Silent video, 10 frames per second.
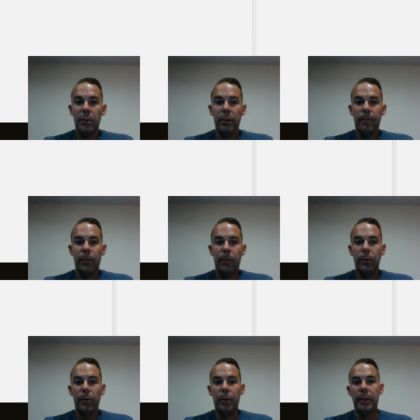see the
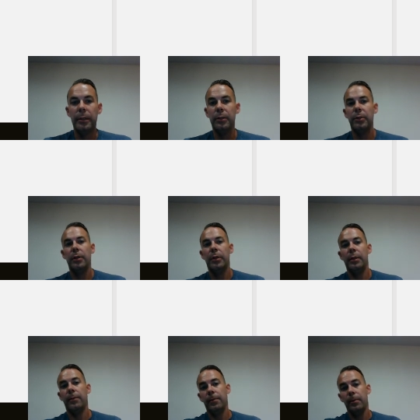folder is,
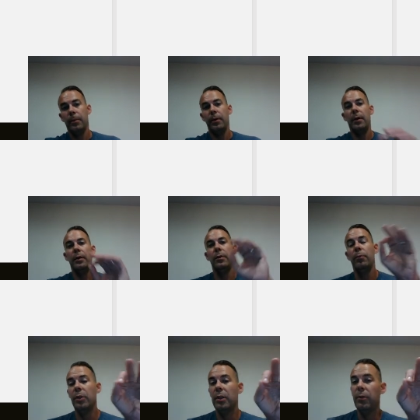
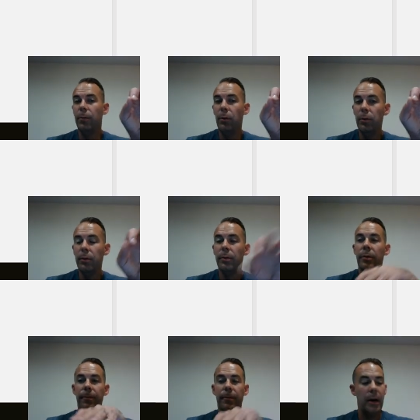within the folder,
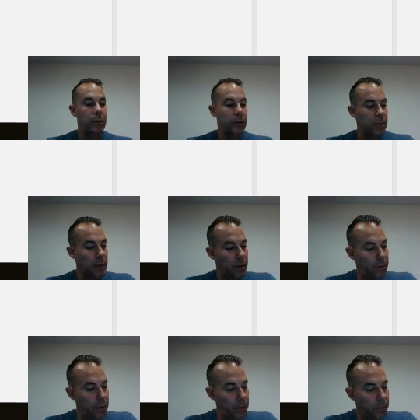the file is now
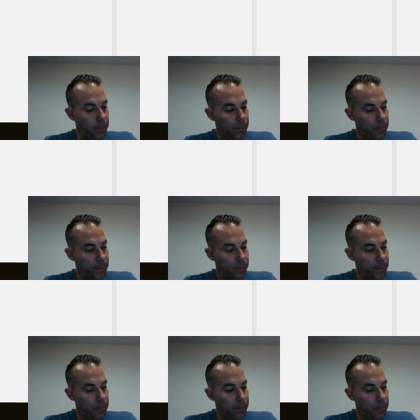there.